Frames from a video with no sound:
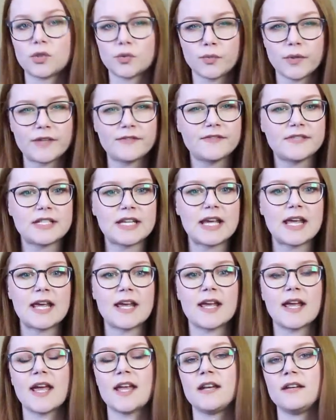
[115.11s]

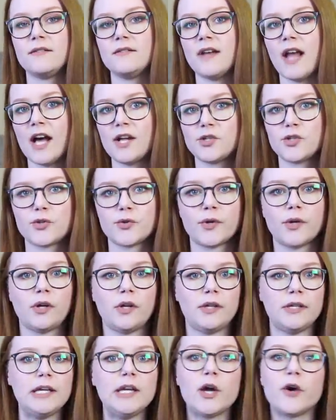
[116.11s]
thrifting and
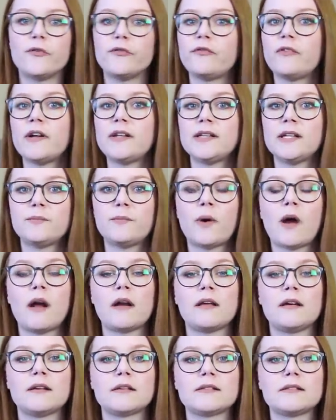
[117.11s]
natural eco-friendly
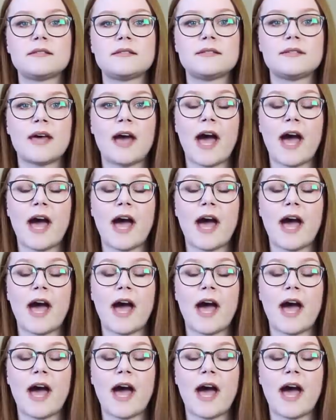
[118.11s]
products